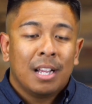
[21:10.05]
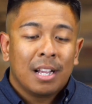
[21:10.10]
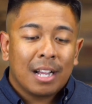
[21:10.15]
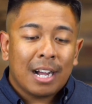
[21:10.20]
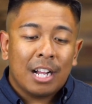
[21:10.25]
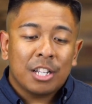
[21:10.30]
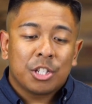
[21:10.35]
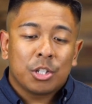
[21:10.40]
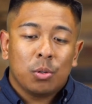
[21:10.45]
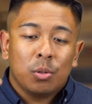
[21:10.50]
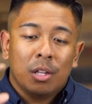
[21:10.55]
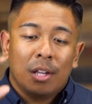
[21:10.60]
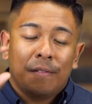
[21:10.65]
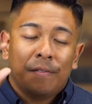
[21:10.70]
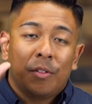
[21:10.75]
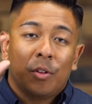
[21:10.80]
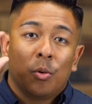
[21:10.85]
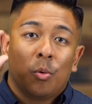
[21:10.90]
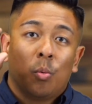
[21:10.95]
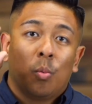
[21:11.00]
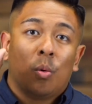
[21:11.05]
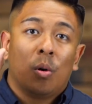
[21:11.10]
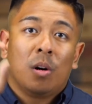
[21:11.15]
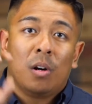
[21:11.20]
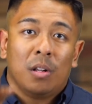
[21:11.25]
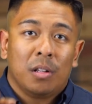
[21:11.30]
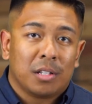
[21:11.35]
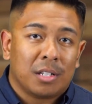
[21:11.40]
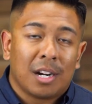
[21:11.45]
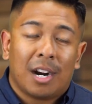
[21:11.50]
God so loved the
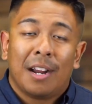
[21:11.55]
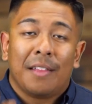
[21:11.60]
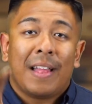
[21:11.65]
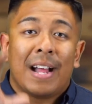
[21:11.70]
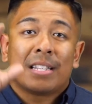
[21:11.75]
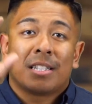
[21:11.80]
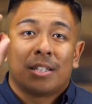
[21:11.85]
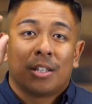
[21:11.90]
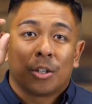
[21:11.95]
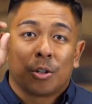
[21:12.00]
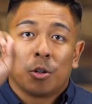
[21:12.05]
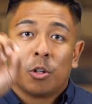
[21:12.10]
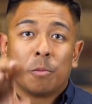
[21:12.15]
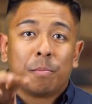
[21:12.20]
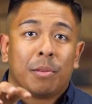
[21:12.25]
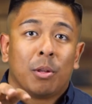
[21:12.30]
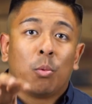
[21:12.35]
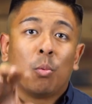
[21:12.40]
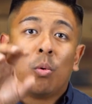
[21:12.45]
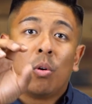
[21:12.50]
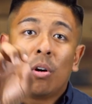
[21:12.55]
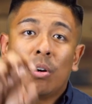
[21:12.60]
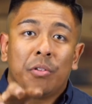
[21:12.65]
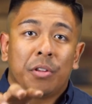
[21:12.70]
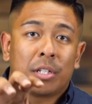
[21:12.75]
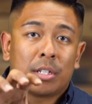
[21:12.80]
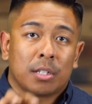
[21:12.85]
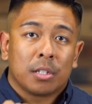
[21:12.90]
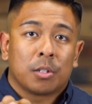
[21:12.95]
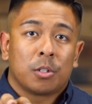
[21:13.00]
world. Sorry, that's the group. The world
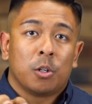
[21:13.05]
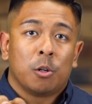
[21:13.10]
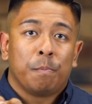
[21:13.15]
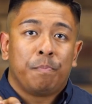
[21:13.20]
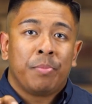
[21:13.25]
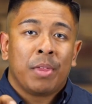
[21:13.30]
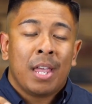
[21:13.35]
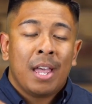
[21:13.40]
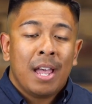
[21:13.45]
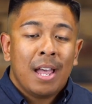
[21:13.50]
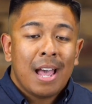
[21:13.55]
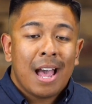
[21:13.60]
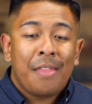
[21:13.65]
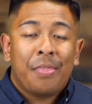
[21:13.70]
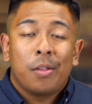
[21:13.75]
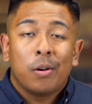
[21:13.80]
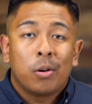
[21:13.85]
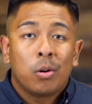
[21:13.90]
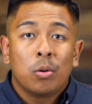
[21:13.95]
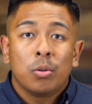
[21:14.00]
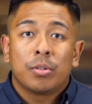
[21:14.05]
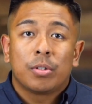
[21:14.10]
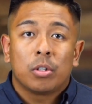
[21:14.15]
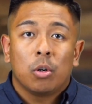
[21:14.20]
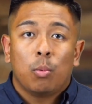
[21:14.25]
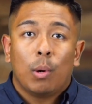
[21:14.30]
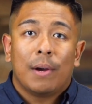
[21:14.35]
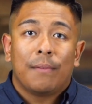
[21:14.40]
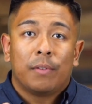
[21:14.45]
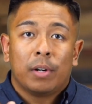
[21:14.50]
is the group, and the
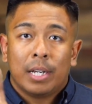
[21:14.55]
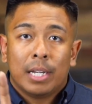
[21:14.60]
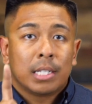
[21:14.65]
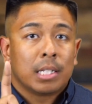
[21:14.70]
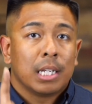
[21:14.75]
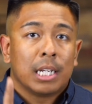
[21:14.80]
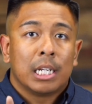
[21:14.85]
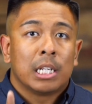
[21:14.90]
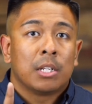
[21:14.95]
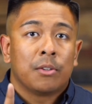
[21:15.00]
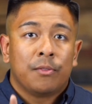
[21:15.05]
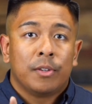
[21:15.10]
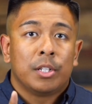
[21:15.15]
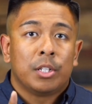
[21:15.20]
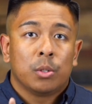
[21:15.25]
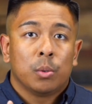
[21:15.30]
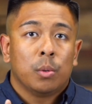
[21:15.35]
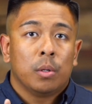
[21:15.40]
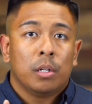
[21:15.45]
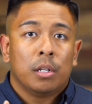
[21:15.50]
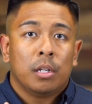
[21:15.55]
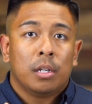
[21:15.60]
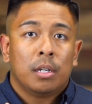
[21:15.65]
whosoever is the individual.